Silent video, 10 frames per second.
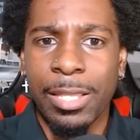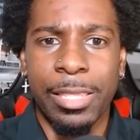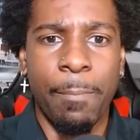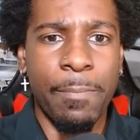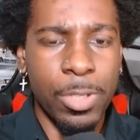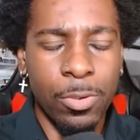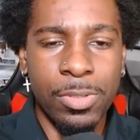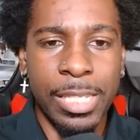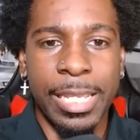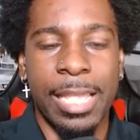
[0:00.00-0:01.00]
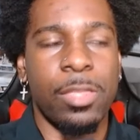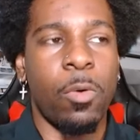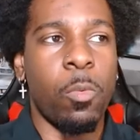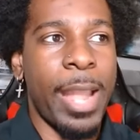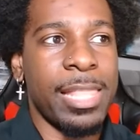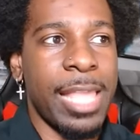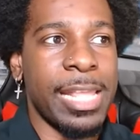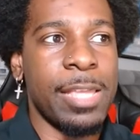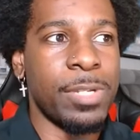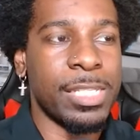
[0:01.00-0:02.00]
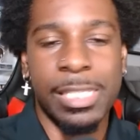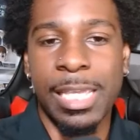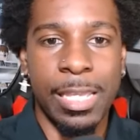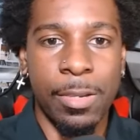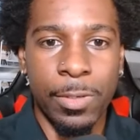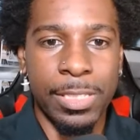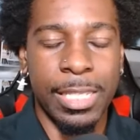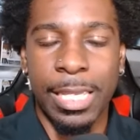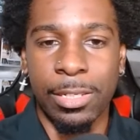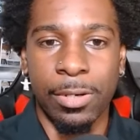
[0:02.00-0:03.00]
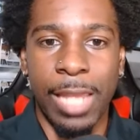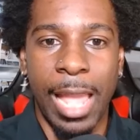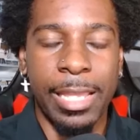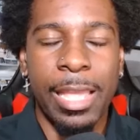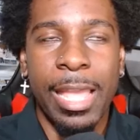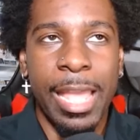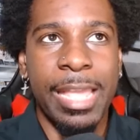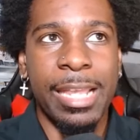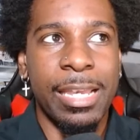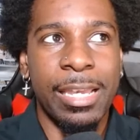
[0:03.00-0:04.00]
The music and the way that he was singing was killer. Like, it